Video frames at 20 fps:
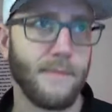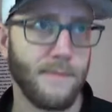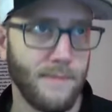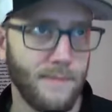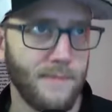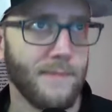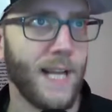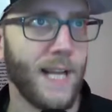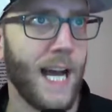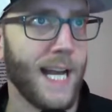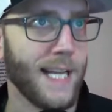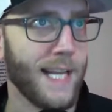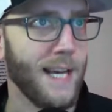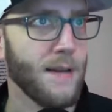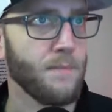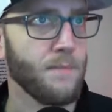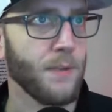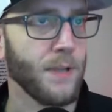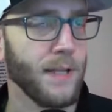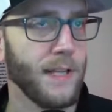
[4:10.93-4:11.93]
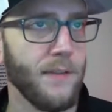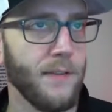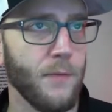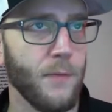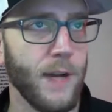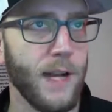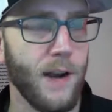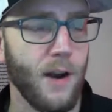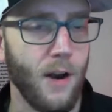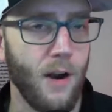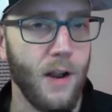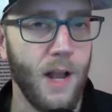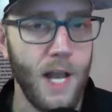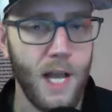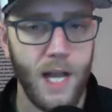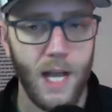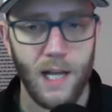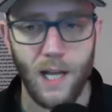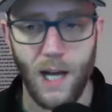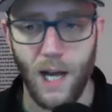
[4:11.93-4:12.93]
Mm, I can't believe we are
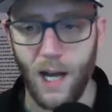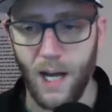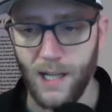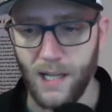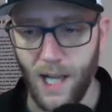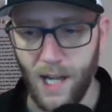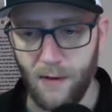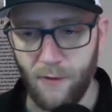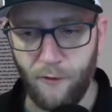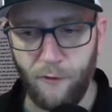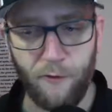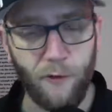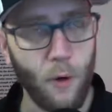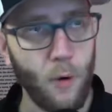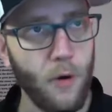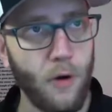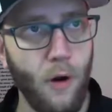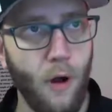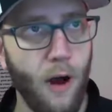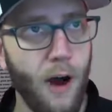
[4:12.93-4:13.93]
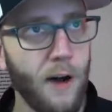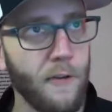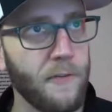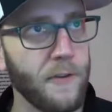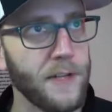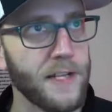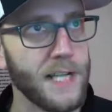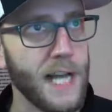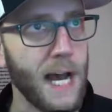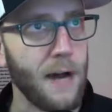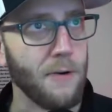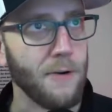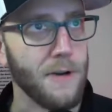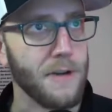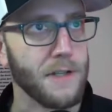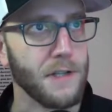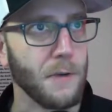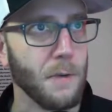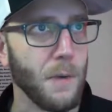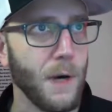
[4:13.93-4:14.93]
uh, like four office
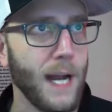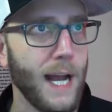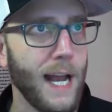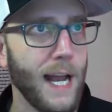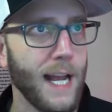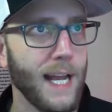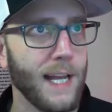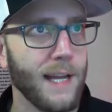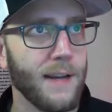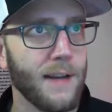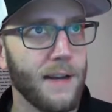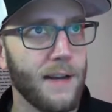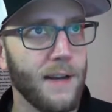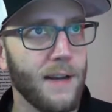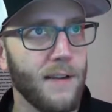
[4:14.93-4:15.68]
hours away